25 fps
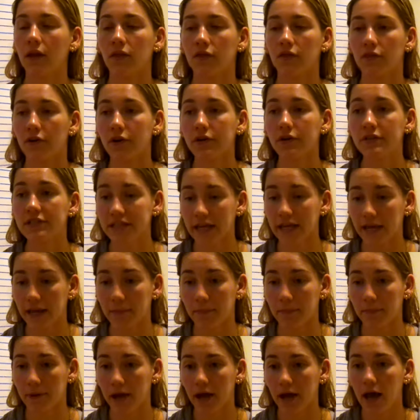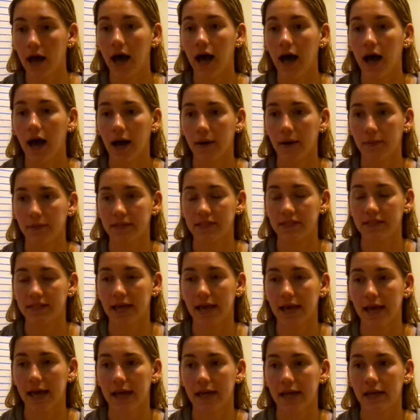Third tip I would
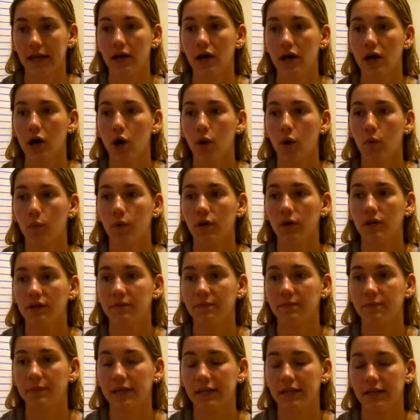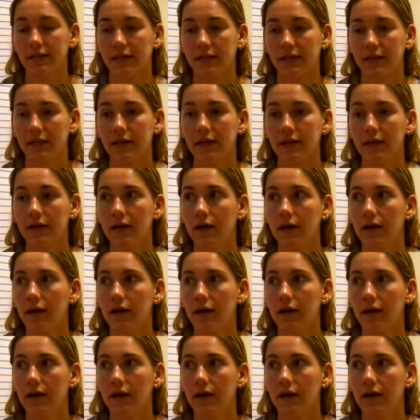say would be